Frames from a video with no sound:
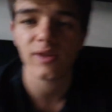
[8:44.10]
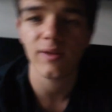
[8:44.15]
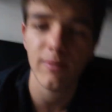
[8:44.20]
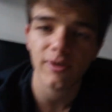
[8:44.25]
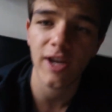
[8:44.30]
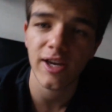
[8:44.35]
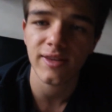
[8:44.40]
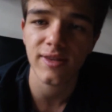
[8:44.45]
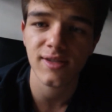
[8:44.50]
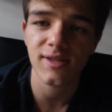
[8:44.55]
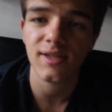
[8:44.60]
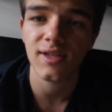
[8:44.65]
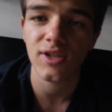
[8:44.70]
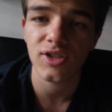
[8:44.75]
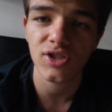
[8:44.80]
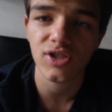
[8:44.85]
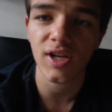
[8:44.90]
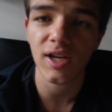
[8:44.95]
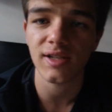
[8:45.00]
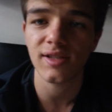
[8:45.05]
with maths
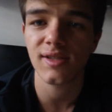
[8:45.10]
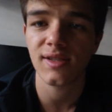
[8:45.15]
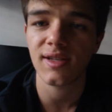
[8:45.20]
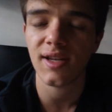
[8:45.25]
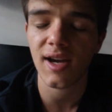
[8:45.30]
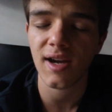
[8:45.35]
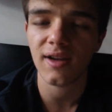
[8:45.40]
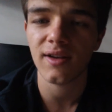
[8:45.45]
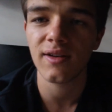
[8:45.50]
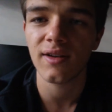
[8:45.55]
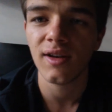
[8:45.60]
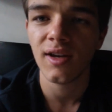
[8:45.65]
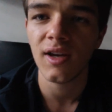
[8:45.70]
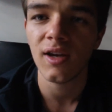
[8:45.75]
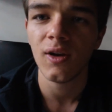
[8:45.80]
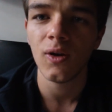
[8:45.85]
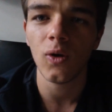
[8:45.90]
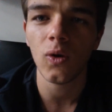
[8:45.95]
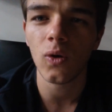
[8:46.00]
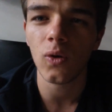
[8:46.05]
shuts down,
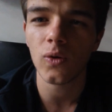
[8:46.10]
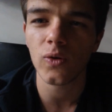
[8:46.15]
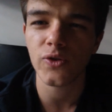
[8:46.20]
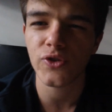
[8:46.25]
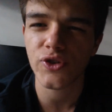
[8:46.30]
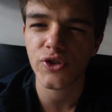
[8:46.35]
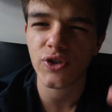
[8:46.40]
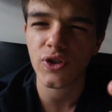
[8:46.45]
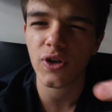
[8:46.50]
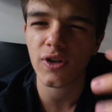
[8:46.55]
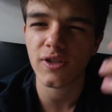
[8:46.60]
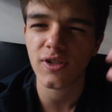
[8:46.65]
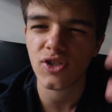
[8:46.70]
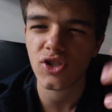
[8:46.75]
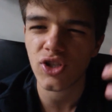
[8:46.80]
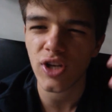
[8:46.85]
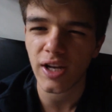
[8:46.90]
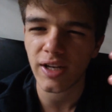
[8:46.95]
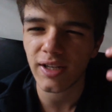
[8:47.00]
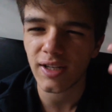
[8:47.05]
or starts
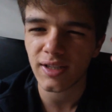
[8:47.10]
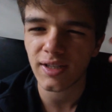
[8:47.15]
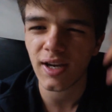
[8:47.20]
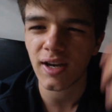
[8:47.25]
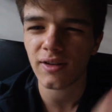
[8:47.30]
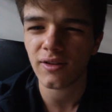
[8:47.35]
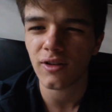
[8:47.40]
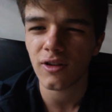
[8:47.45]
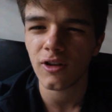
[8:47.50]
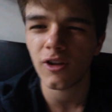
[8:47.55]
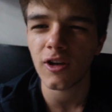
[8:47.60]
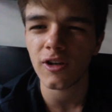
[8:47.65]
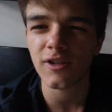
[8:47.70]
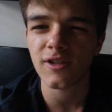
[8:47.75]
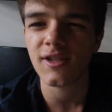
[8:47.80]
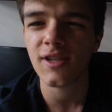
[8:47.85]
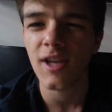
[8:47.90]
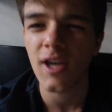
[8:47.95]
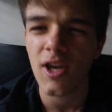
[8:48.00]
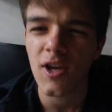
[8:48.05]
shutting down a
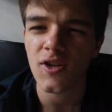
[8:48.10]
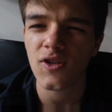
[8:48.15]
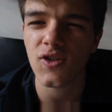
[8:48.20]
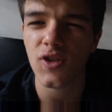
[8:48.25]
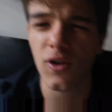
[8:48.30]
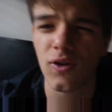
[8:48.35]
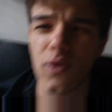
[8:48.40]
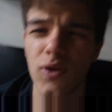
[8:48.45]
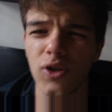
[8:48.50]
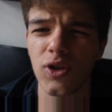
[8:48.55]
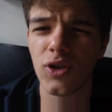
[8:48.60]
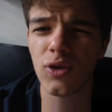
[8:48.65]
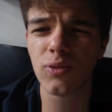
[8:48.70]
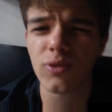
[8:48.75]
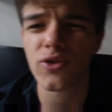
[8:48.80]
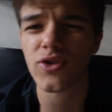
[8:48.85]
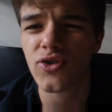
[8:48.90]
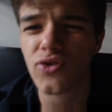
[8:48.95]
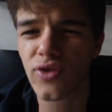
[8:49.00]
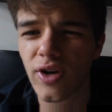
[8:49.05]
lot. So you
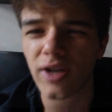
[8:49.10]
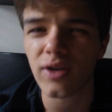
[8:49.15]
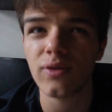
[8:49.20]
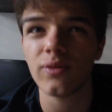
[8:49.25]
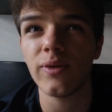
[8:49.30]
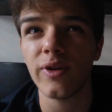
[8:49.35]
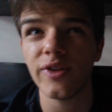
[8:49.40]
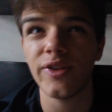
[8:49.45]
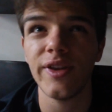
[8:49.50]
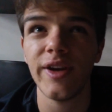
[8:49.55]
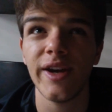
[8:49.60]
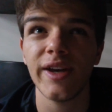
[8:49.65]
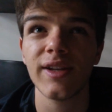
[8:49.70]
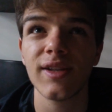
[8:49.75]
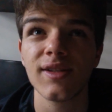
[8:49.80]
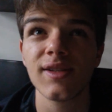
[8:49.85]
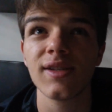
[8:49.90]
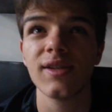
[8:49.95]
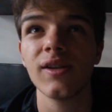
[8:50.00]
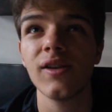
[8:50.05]
will struggle with
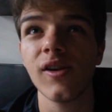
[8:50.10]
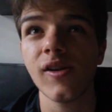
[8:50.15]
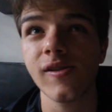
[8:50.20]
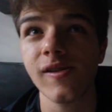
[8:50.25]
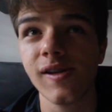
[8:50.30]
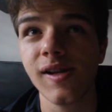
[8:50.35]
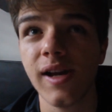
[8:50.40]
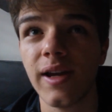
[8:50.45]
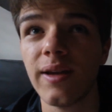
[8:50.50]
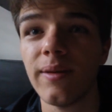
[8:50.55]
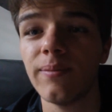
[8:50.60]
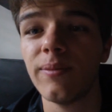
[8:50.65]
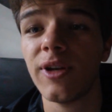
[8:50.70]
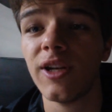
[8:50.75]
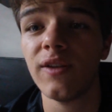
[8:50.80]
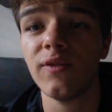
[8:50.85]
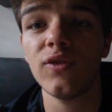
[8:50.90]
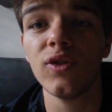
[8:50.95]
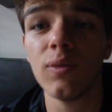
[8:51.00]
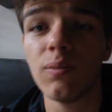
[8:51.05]
that, okay? But
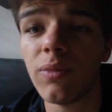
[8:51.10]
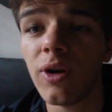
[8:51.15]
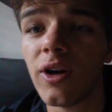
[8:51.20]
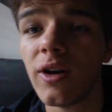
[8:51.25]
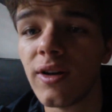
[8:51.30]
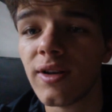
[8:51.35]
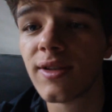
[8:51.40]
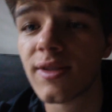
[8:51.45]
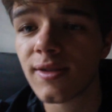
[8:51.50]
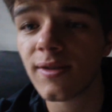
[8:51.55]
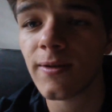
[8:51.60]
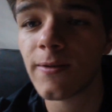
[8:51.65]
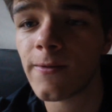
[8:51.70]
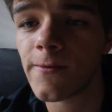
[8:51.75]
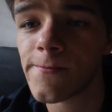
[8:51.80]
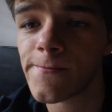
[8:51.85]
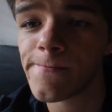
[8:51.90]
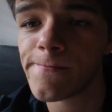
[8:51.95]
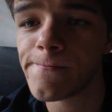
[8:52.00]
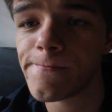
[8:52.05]
if you pass,
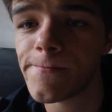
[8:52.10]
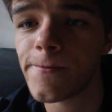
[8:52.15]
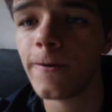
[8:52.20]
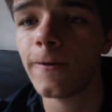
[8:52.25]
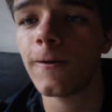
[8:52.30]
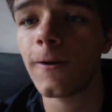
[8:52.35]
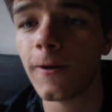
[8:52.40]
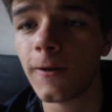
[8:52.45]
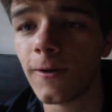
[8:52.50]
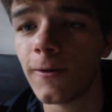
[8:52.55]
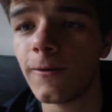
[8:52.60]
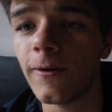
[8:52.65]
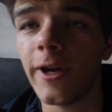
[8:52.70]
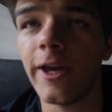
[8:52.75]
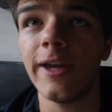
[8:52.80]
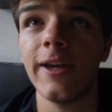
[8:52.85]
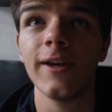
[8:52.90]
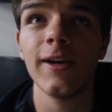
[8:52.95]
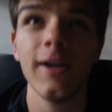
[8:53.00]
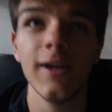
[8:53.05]
you know you're
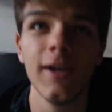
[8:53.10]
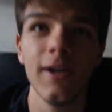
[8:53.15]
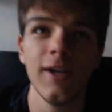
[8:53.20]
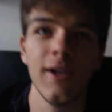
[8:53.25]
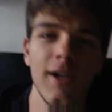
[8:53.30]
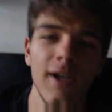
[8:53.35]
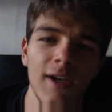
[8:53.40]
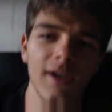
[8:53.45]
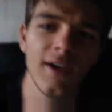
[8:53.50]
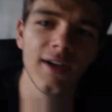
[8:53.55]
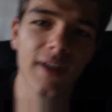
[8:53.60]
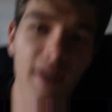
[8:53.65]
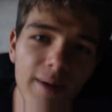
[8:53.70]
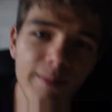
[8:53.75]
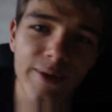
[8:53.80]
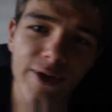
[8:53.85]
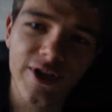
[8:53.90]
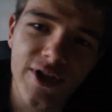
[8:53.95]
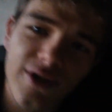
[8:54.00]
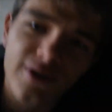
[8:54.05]
awake.
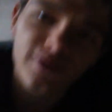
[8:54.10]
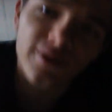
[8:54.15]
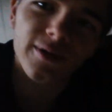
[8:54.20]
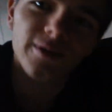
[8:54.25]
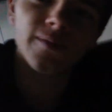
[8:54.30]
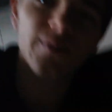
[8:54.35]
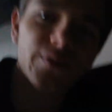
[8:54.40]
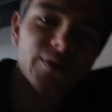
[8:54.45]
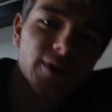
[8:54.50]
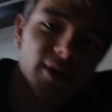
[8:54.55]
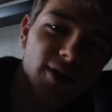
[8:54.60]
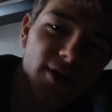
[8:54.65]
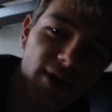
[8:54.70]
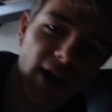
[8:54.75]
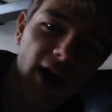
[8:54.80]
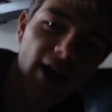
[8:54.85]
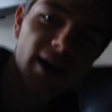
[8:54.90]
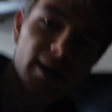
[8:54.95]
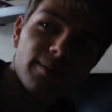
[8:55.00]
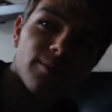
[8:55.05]
Number 2,
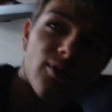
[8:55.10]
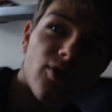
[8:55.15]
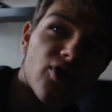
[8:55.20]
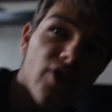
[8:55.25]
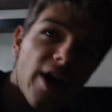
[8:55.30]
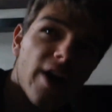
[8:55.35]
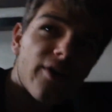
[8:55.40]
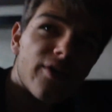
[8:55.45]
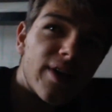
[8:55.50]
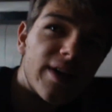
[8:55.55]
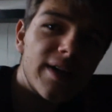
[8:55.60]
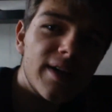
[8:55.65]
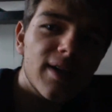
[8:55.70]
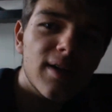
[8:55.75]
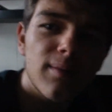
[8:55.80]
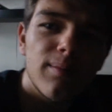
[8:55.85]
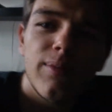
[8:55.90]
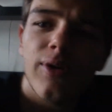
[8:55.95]
try reading a